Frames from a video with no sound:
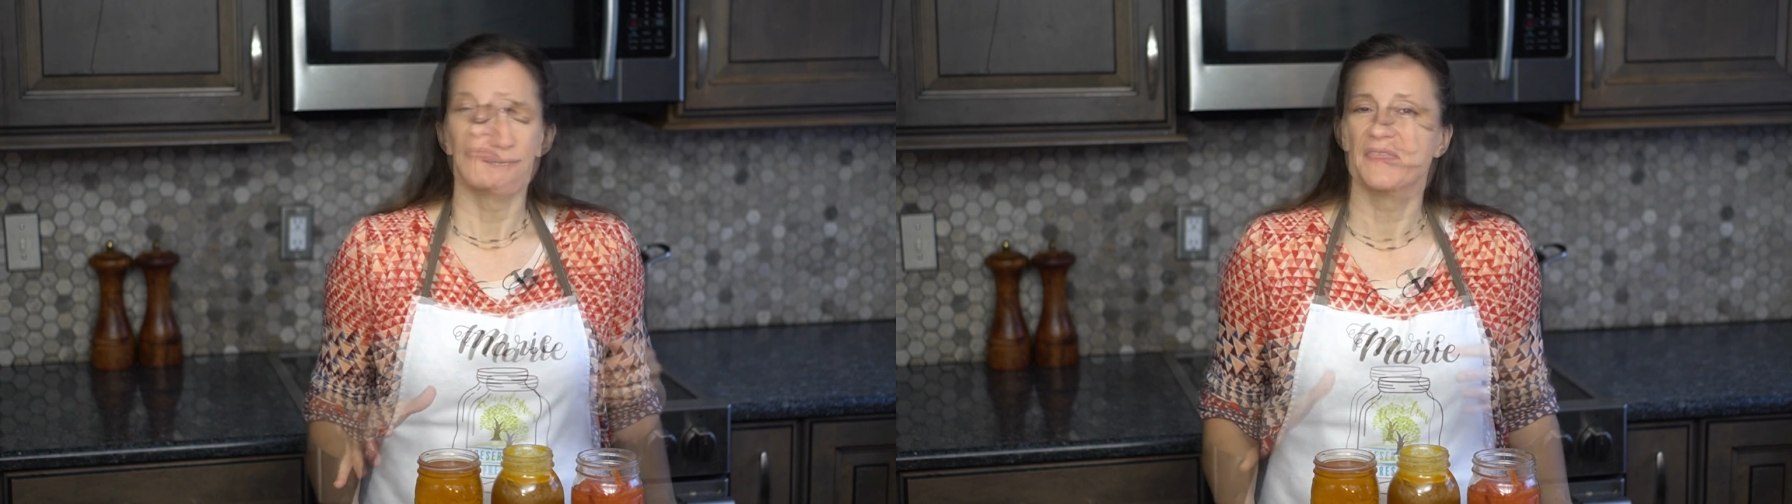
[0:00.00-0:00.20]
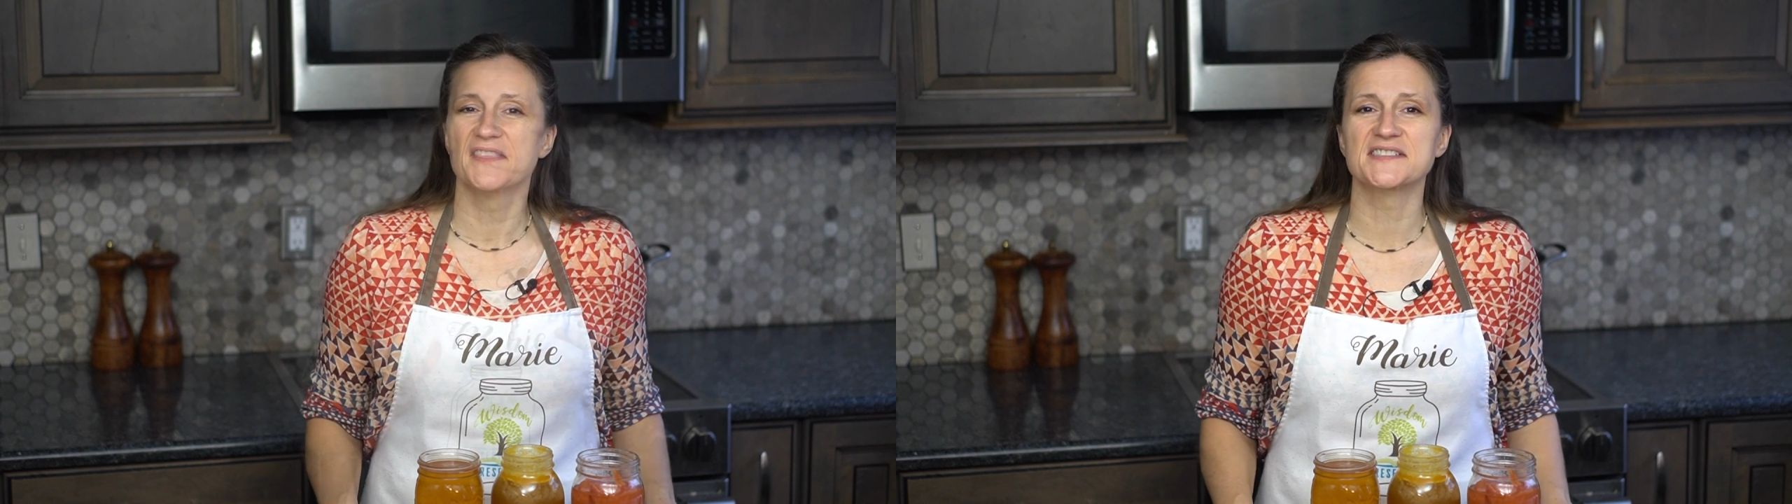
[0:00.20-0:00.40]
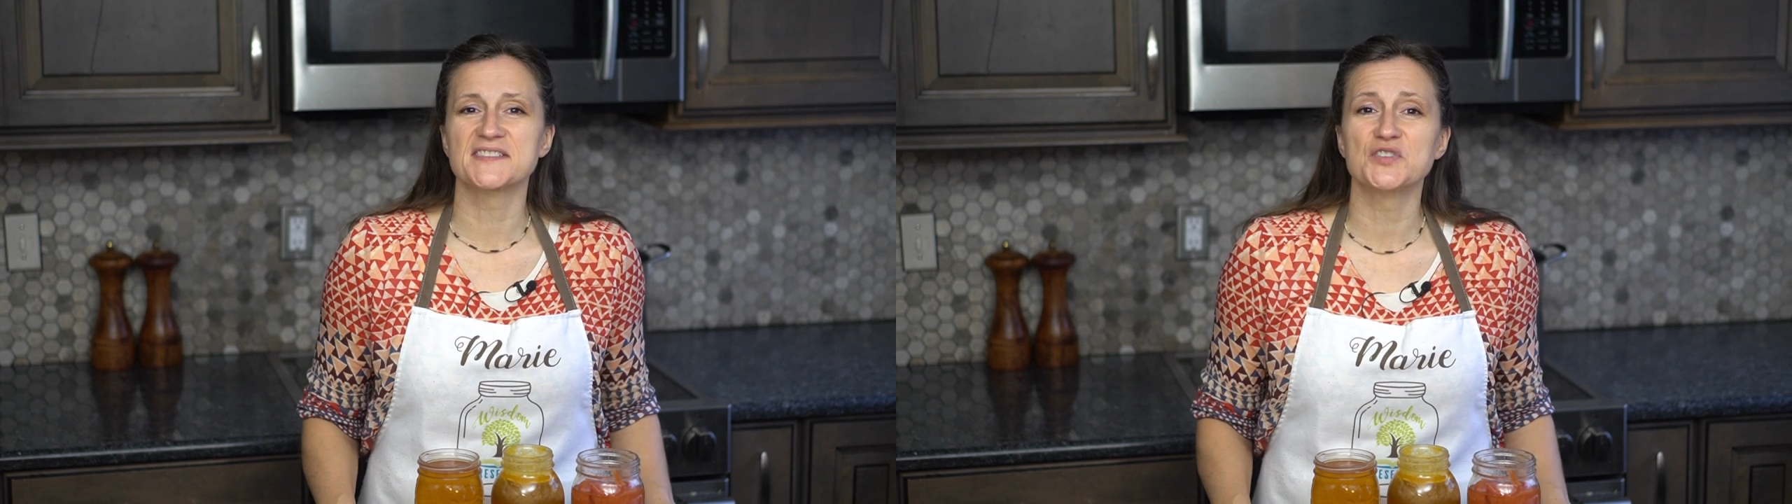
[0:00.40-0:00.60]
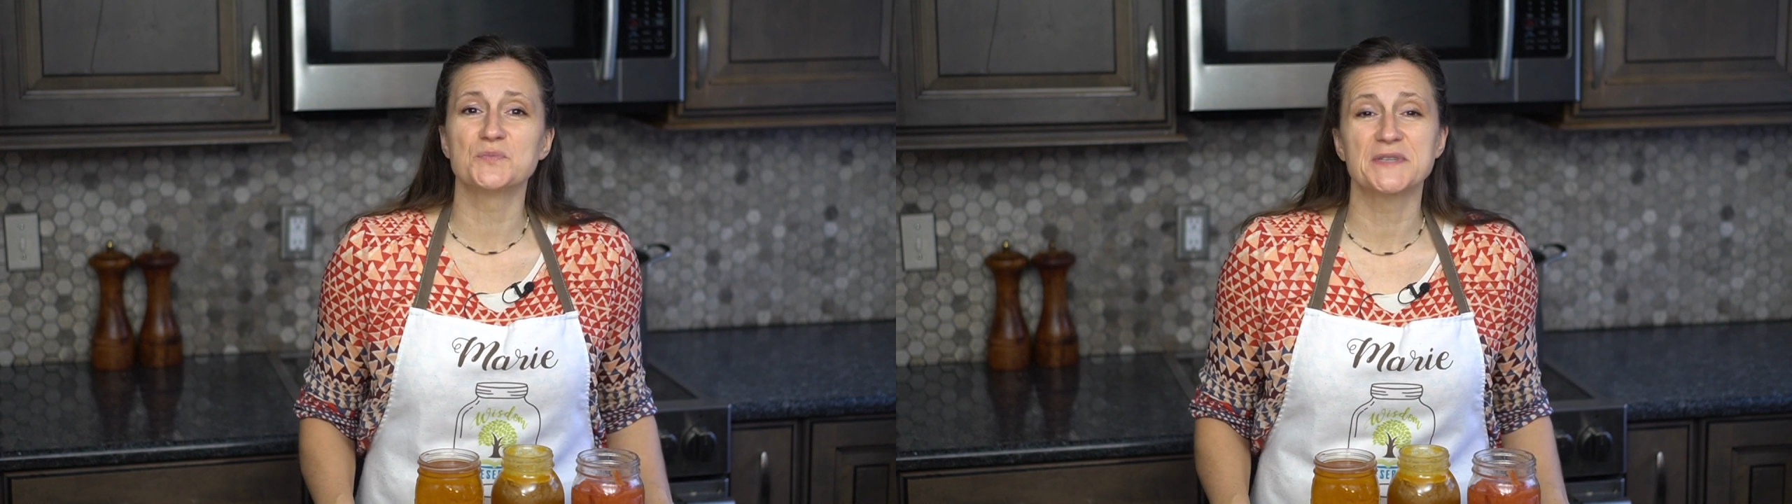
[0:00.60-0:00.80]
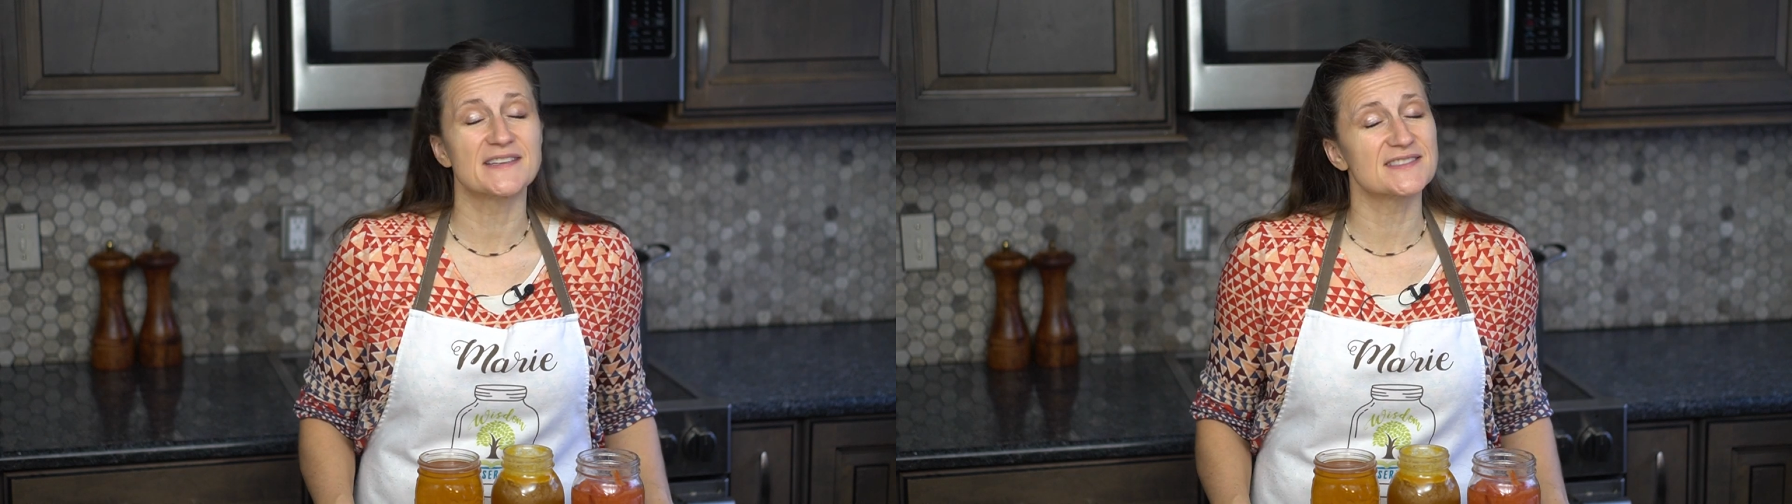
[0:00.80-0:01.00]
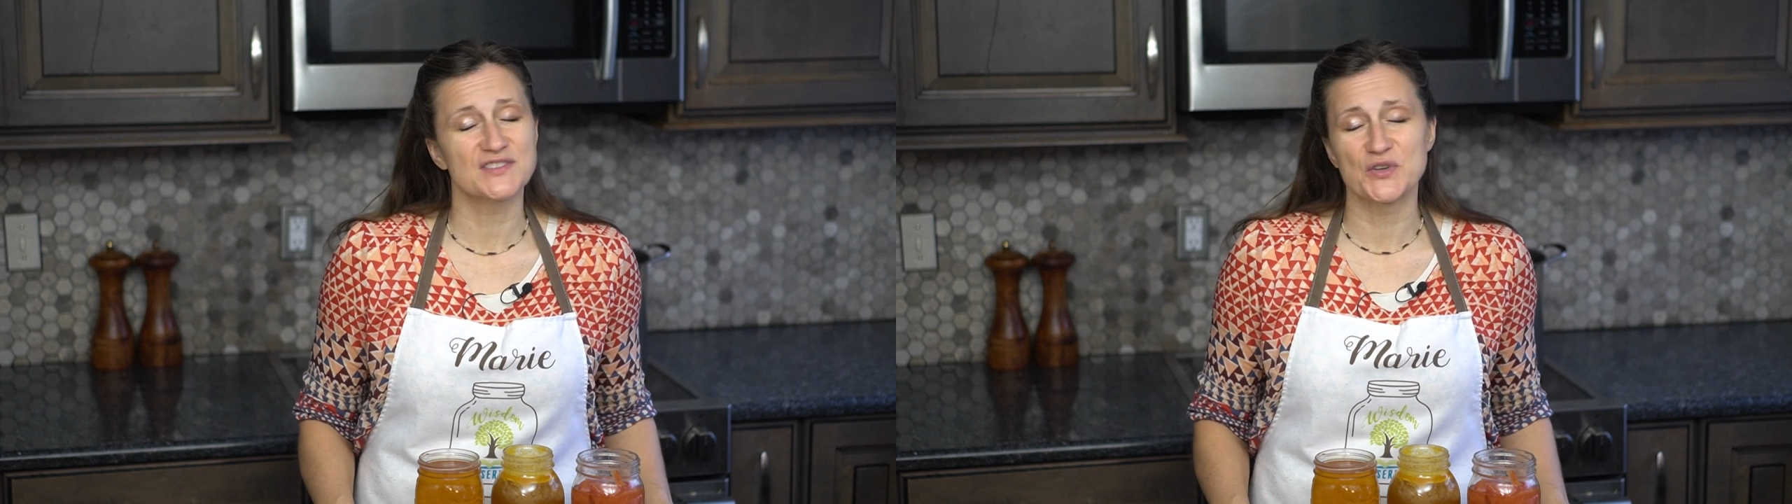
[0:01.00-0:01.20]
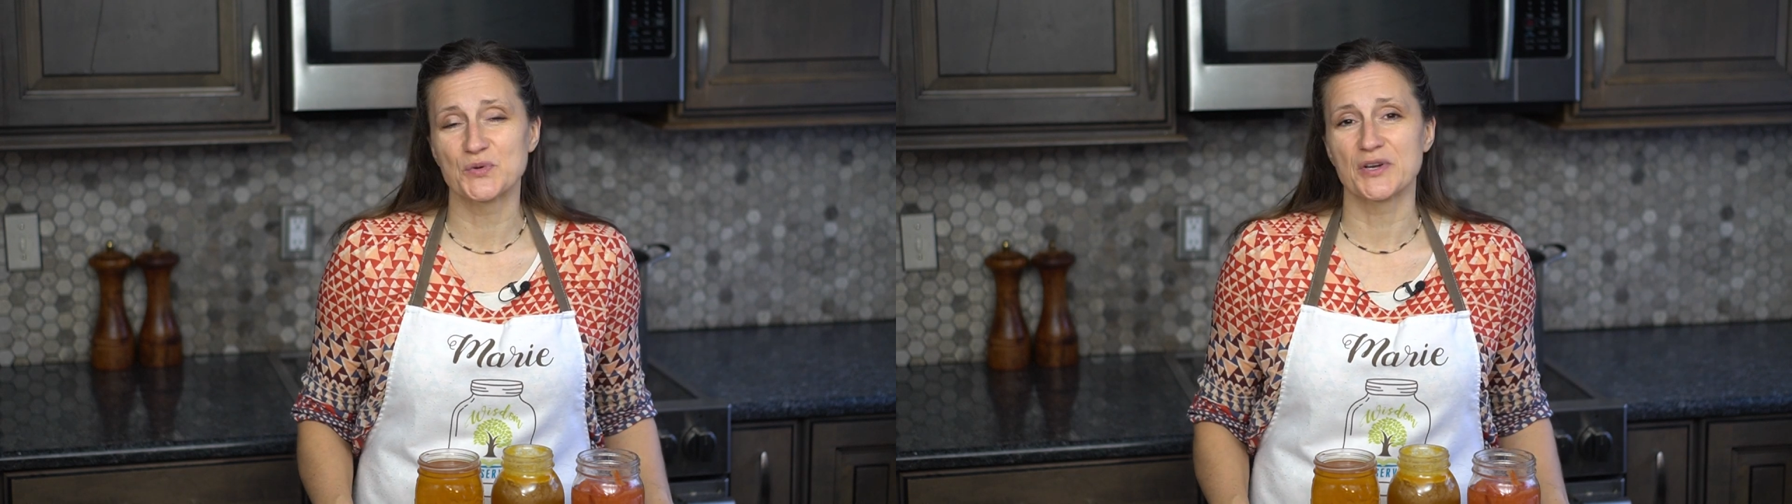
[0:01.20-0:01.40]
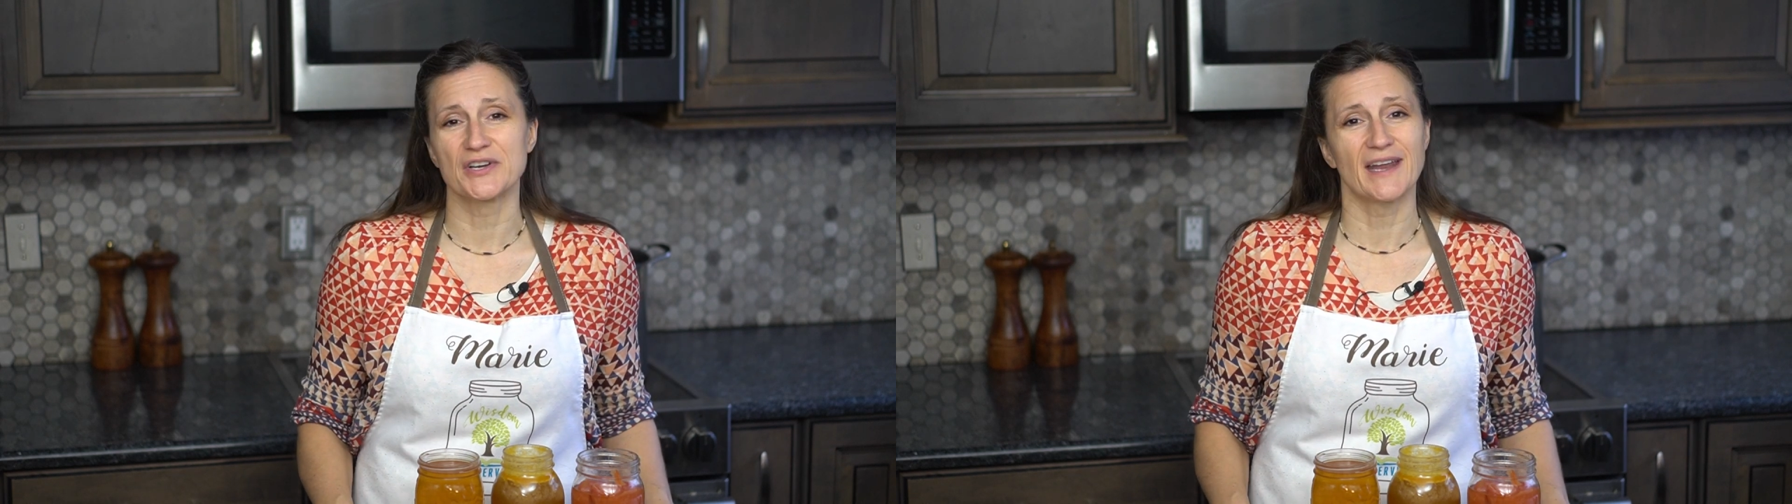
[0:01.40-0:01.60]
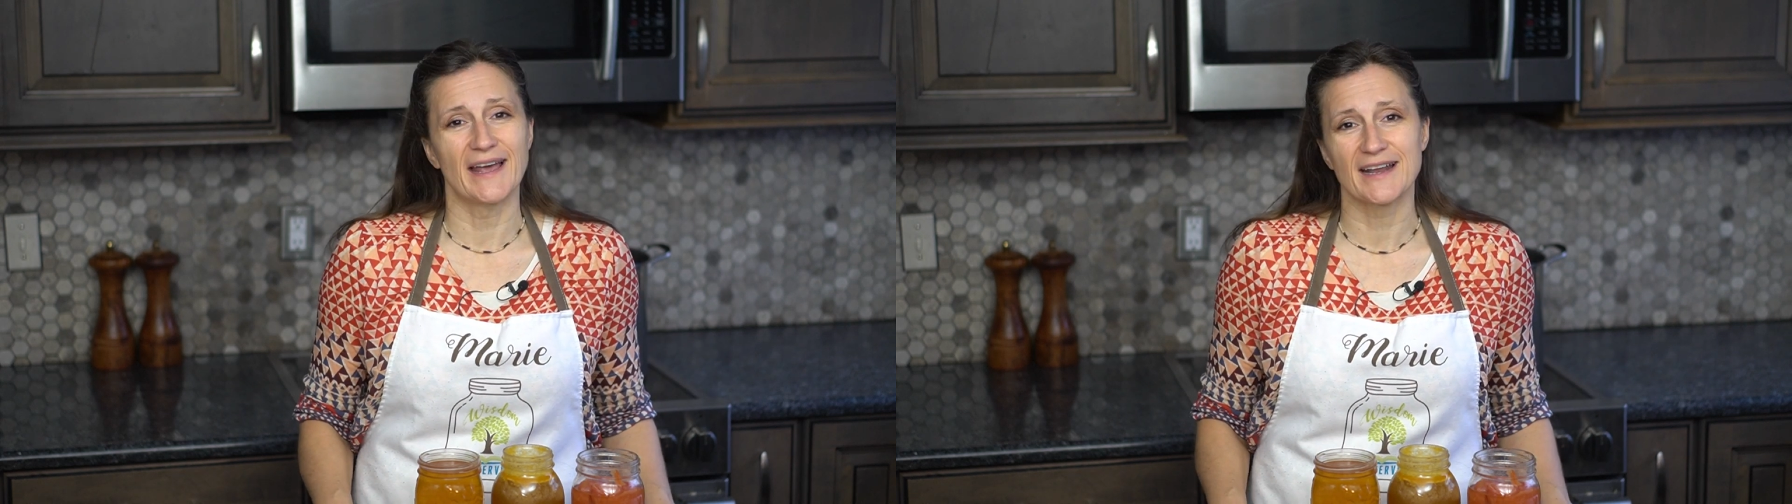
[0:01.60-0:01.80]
This soup tastes so good and